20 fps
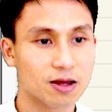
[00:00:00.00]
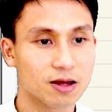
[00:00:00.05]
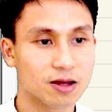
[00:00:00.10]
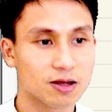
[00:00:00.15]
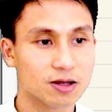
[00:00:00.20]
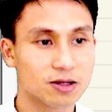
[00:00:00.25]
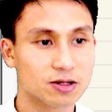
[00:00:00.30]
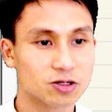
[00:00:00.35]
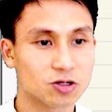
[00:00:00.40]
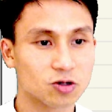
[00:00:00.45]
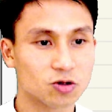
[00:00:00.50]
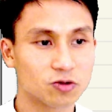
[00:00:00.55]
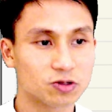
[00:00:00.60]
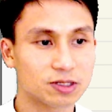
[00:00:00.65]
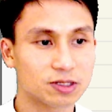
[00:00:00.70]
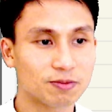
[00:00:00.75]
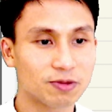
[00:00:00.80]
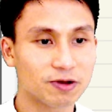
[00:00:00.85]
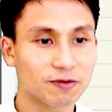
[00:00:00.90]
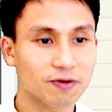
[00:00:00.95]
So
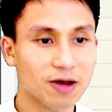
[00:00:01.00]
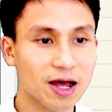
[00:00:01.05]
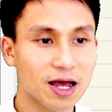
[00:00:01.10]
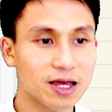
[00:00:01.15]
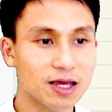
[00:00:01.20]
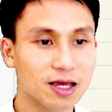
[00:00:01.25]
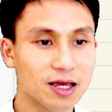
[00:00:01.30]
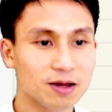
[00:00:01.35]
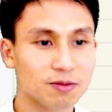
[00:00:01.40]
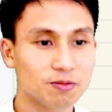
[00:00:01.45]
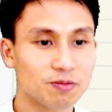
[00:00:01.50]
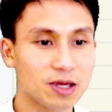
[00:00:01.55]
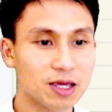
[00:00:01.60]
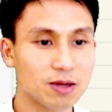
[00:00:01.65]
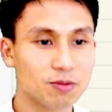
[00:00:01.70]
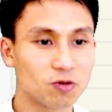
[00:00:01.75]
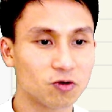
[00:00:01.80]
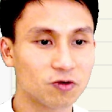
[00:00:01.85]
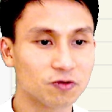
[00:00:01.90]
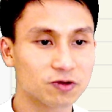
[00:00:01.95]
simplifying, b
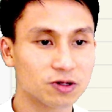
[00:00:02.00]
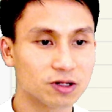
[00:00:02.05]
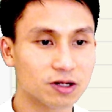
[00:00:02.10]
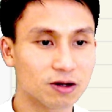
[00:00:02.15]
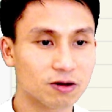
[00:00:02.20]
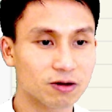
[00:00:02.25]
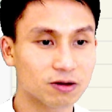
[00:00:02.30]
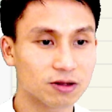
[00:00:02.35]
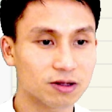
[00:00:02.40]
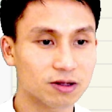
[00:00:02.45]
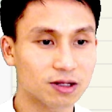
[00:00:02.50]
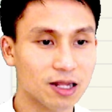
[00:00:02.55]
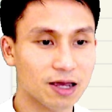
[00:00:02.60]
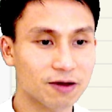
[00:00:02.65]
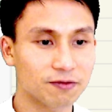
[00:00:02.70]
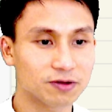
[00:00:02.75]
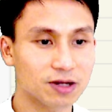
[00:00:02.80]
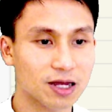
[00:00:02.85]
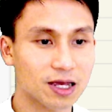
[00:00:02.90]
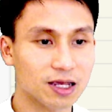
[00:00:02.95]
moved to the
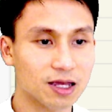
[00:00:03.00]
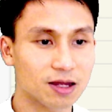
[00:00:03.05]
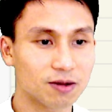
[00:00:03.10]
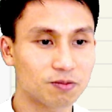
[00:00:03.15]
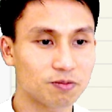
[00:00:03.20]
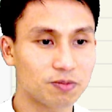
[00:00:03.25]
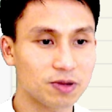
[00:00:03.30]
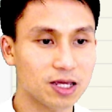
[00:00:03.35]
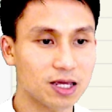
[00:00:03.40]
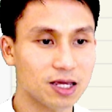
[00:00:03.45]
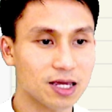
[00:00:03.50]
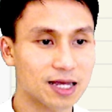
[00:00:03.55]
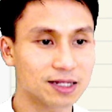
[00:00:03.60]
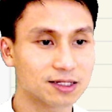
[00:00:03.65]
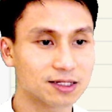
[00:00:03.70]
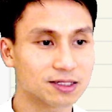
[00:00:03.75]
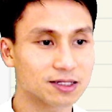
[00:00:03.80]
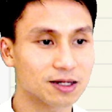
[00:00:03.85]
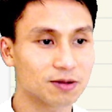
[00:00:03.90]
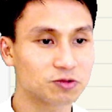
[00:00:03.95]
left, I get b as a
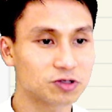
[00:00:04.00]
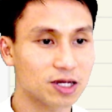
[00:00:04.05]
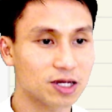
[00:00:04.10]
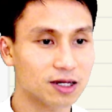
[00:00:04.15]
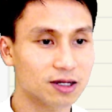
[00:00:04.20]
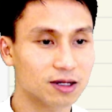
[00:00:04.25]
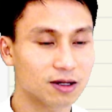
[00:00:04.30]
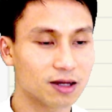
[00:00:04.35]
subject.